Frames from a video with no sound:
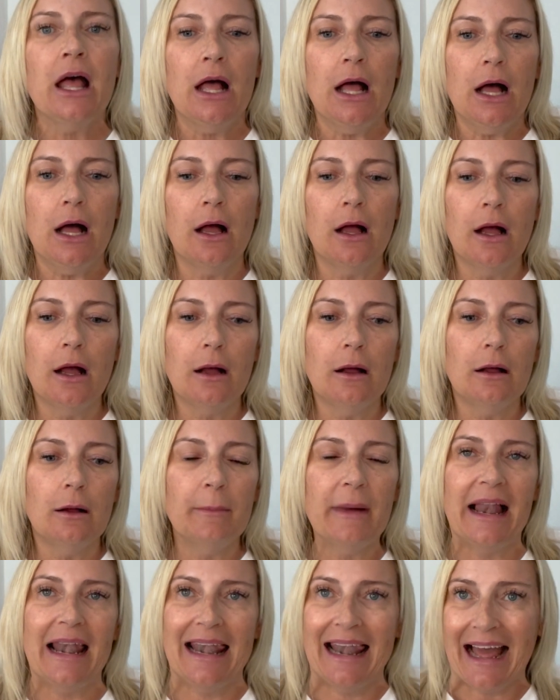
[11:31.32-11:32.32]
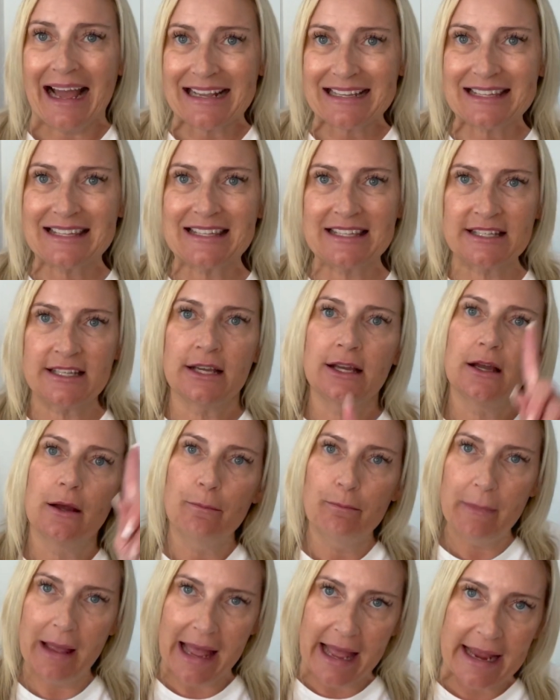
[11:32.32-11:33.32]
last
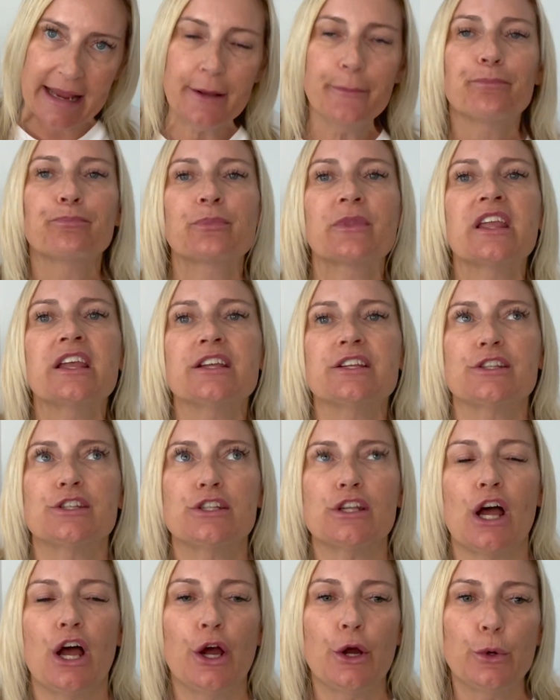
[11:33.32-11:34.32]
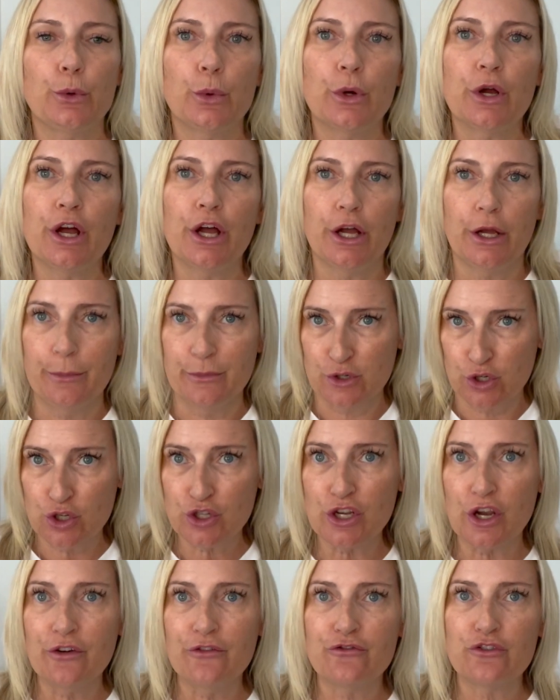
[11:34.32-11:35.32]
May, so
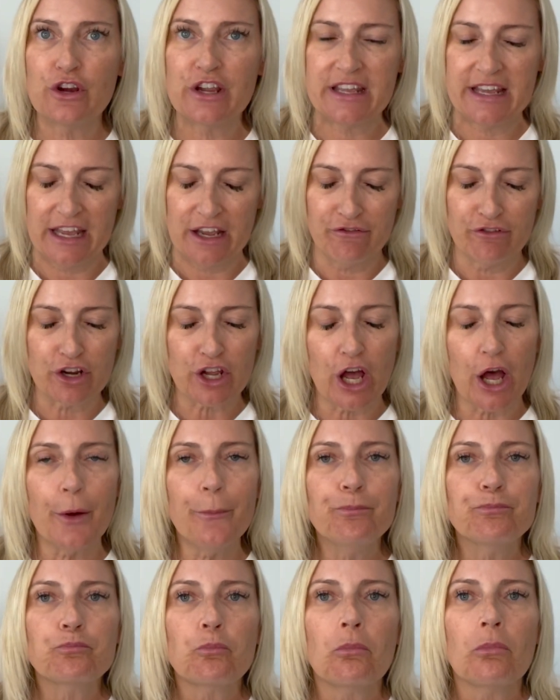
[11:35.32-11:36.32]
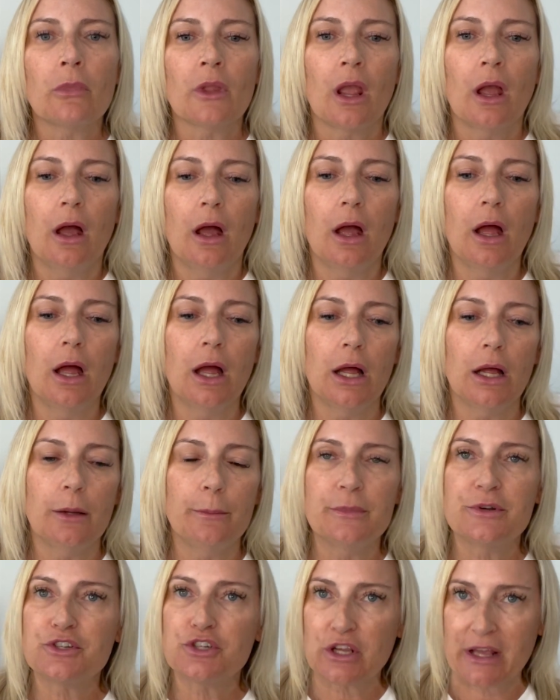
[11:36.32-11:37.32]
just over a year ago,
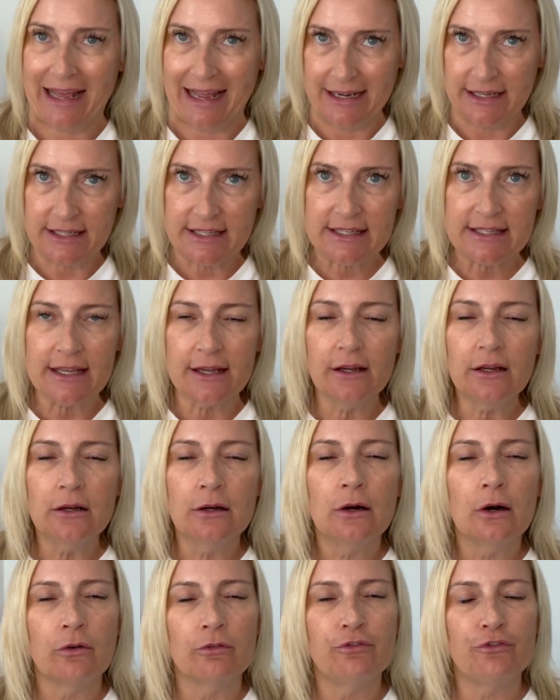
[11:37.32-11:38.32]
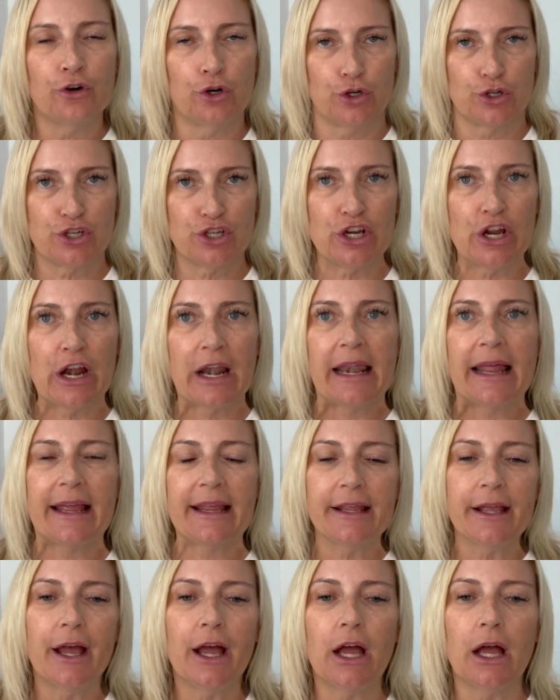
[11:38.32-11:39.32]
to cancer,
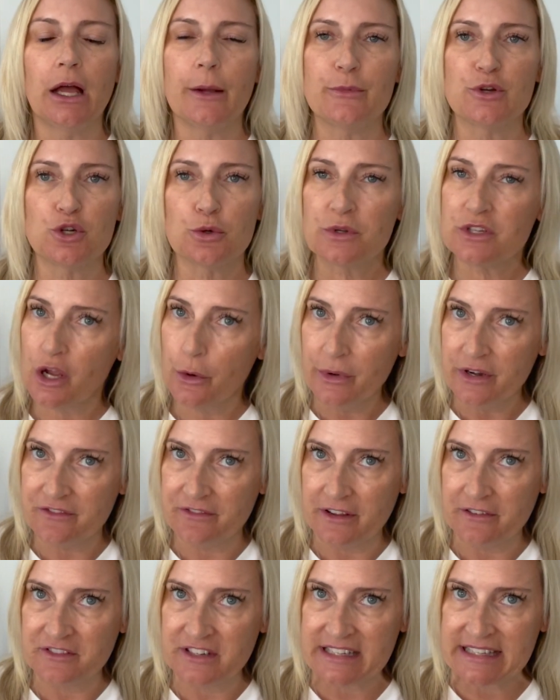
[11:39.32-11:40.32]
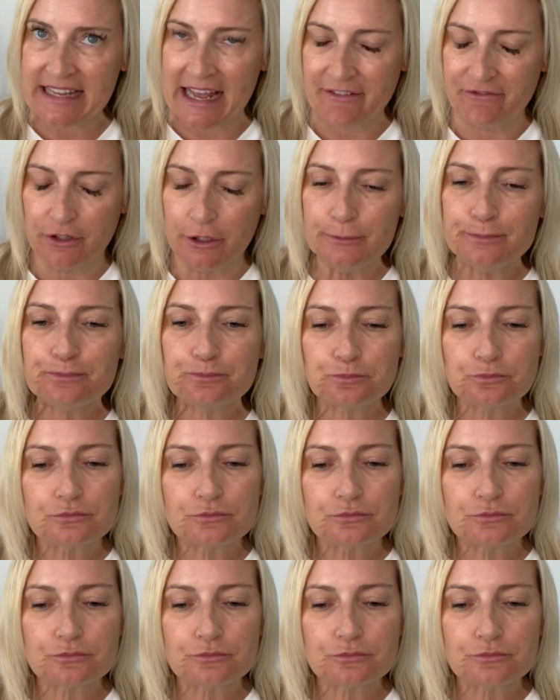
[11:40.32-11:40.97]
unfortunately. She was only 57,